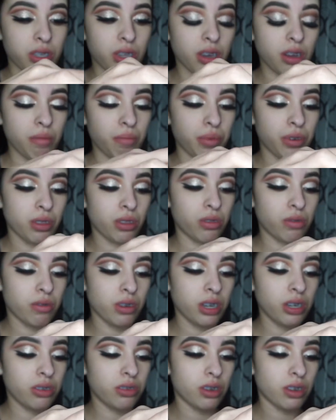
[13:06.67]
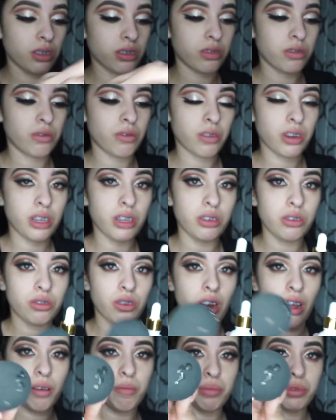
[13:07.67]
gonna put three
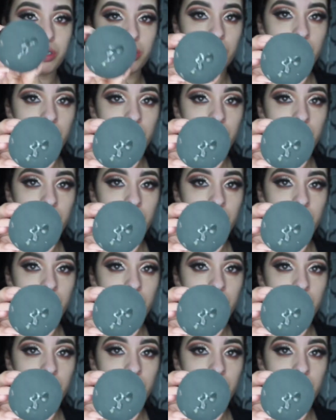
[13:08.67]
drops.